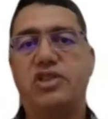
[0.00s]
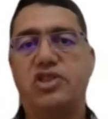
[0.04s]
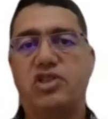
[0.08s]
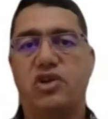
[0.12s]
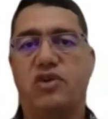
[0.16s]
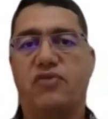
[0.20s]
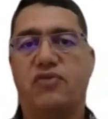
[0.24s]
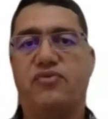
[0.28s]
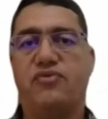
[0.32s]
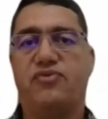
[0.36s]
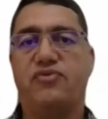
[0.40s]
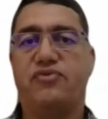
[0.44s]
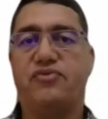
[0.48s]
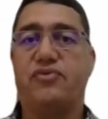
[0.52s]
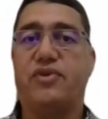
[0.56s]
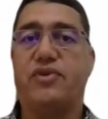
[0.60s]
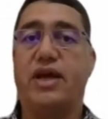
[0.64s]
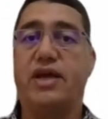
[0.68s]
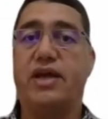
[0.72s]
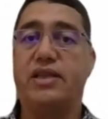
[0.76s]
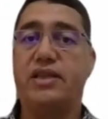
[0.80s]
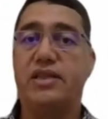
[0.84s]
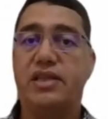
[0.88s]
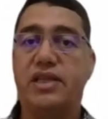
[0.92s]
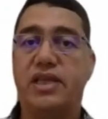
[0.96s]
each of
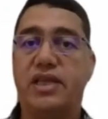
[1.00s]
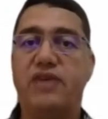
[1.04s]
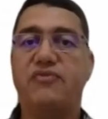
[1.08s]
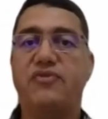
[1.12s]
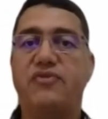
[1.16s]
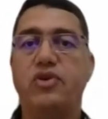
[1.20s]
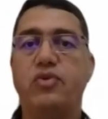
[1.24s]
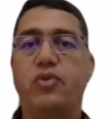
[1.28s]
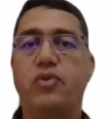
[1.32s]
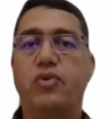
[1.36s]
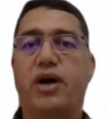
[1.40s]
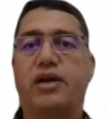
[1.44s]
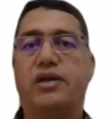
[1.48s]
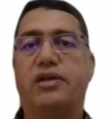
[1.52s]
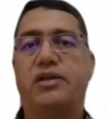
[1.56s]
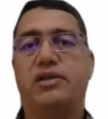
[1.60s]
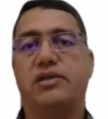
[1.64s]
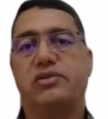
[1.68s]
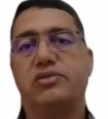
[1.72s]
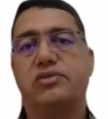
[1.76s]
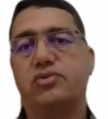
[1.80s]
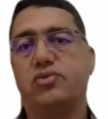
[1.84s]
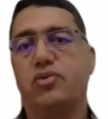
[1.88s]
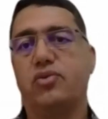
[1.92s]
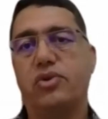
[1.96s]
and
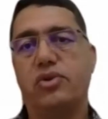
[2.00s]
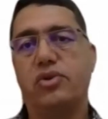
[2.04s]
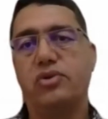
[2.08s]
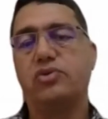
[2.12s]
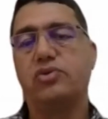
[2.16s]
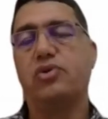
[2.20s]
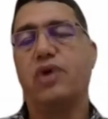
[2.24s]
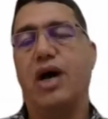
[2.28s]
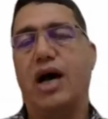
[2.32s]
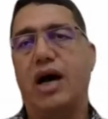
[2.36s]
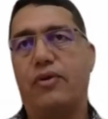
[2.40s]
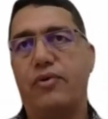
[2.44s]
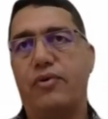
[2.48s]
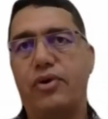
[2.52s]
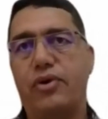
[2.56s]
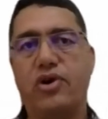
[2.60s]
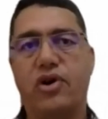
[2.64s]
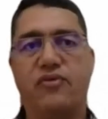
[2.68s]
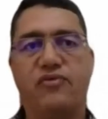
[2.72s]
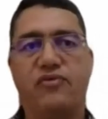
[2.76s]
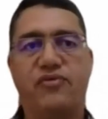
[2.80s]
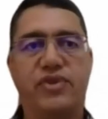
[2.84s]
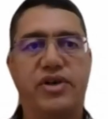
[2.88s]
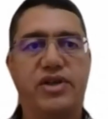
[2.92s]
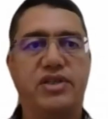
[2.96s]
everyone to our
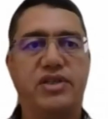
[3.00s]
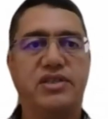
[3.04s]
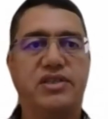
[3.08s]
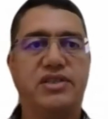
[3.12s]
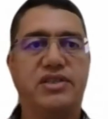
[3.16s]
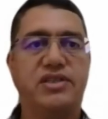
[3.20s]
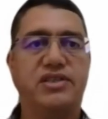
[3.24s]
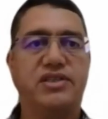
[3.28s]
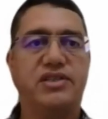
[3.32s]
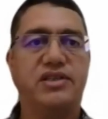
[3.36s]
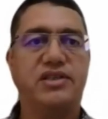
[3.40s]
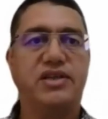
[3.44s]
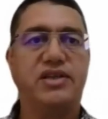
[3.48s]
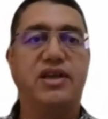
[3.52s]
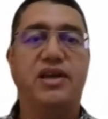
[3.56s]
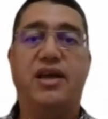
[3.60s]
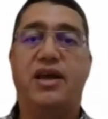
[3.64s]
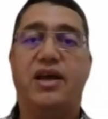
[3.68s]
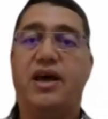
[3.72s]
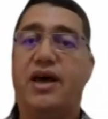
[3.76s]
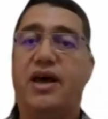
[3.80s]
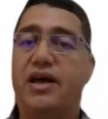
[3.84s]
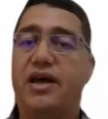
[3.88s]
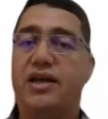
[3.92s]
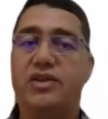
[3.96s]
conference,
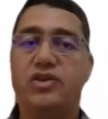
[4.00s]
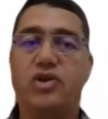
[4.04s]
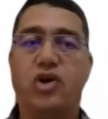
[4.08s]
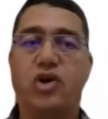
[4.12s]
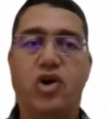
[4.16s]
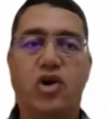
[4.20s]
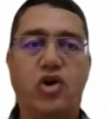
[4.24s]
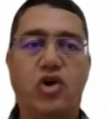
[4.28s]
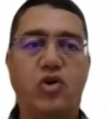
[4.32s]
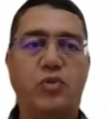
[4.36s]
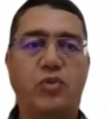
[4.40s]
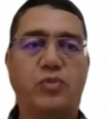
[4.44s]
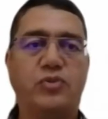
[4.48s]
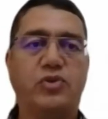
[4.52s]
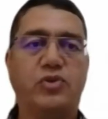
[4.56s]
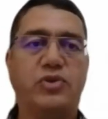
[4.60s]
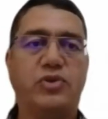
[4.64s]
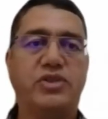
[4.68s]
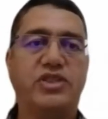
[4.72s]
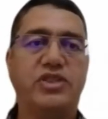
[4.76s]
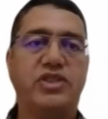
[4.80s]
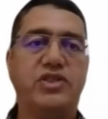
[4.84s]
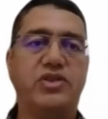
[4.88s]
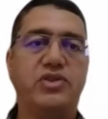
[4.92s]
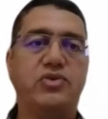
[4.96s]
and hope to
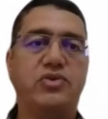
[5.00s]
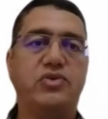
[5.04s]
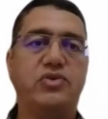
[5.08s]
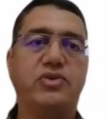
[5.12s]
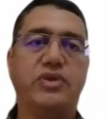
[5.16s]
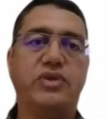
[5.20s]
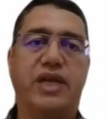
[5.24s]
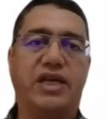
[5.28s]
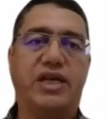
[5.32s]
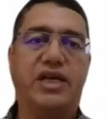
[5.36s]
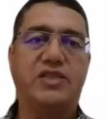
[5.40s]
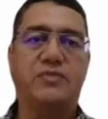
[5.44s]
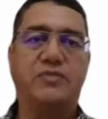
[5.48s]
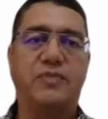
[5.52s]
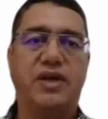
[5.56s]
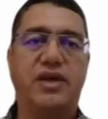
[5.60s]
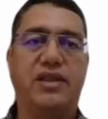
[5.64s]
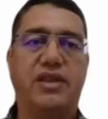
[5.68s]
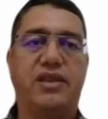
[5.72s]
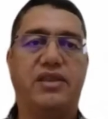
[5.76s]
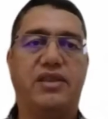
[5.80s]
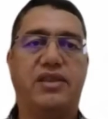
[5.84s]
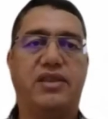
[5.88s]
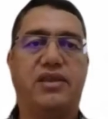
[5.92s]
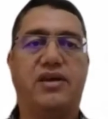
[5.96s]
see you next
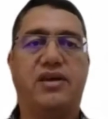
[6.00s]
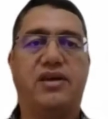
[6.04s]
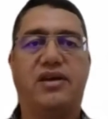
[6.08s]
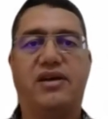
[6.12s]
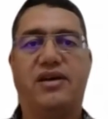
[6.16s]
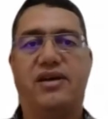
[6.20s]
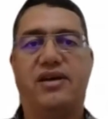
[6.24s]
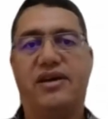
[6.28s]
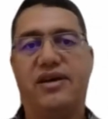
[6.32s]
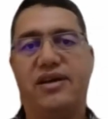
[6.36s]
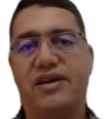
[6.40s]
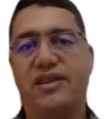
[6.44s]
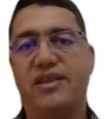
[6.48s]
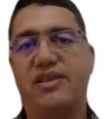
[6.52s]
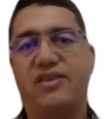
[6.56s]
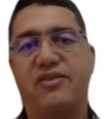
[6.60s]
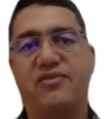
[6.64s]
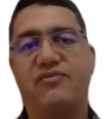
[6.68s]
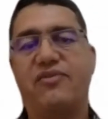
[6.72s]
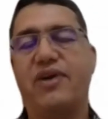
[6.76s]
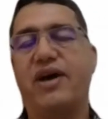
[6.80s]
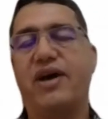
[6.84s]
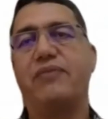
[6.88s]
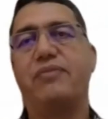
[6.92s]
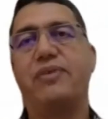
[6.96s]
month in
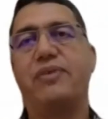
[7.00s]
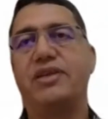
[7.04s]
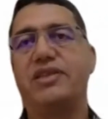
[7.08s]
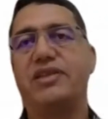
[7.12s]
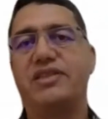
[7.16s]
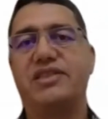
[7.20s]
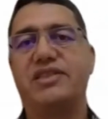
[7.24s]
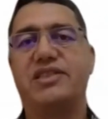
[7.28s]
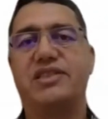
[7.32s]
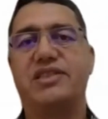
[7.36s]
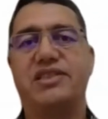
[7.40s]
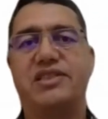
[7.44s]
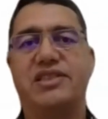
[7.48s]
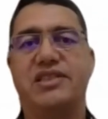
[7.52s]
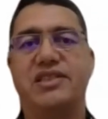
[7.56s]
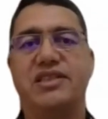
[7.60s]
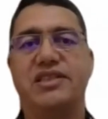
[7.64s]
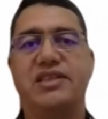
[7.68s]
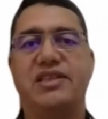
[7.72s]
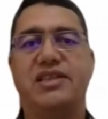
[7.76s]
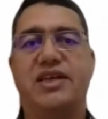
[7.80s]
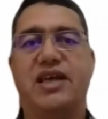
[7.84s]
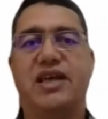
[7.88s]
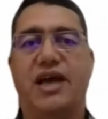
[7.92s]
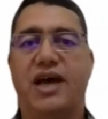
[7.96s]
the vibrant city
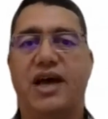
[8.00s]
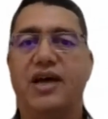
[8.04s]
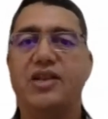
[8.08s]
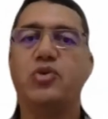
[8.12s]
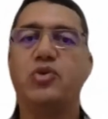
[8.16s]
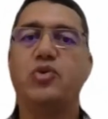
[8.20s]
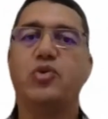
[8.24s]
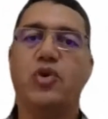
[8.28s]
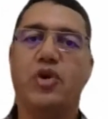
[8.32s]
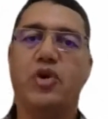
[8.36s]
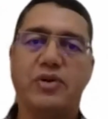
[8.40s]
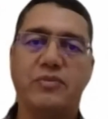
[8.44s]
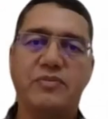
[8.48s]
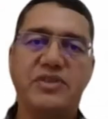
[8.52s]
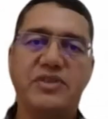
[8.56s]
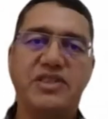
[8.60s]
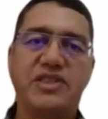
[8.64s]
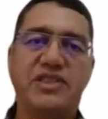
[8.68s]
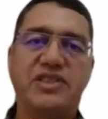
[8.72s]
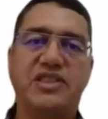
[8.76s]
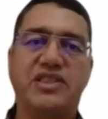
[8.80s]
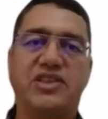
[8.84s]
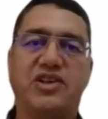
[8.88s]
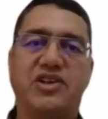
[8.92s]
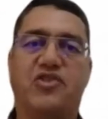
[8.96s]
and warm
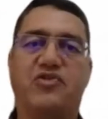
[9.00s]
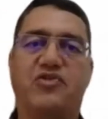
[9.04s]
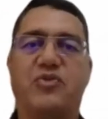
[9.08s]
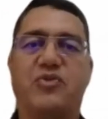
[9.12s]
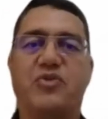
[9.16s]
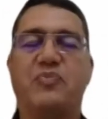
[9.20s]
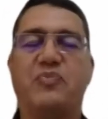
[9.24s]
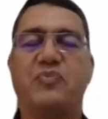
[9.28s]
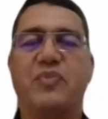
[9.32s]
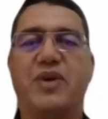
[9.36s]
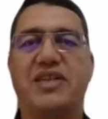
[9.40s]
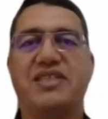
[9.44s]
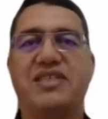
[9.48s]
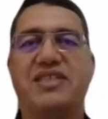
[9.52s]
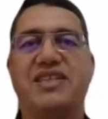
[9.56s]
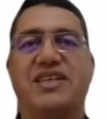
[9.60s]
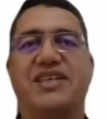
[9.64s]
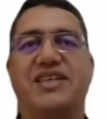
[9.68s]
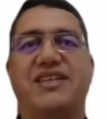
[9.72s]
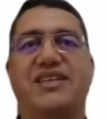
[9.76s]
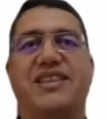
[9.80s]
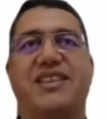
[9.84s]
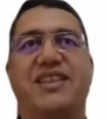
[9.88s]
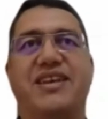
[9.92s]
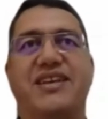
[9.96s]
city of
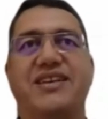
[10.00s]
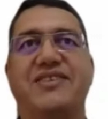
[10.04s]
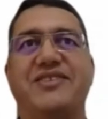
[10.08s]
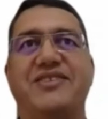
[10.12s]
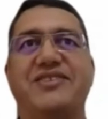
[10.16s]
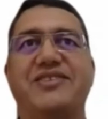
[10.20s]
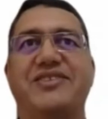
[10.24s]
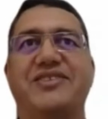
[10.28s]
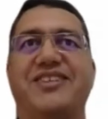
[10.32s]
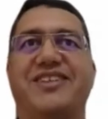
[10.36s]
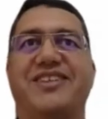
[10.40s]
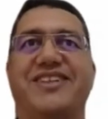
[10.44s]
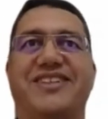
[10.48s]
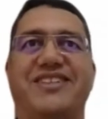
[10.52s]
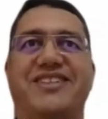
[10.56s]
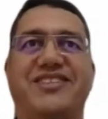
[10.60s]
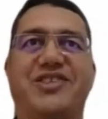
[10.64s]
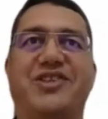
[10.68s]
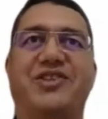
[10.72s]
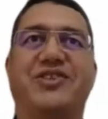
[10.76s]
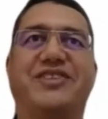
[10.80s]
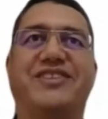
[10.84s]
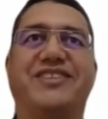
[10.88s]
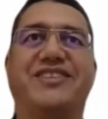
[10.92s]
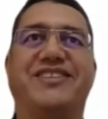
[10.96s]
Mombasa. Thank you,
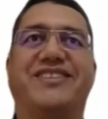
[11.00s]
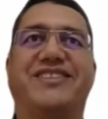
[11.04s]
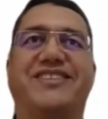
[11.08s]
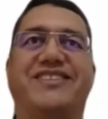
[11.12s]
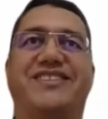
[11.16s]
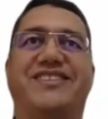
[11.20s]
John.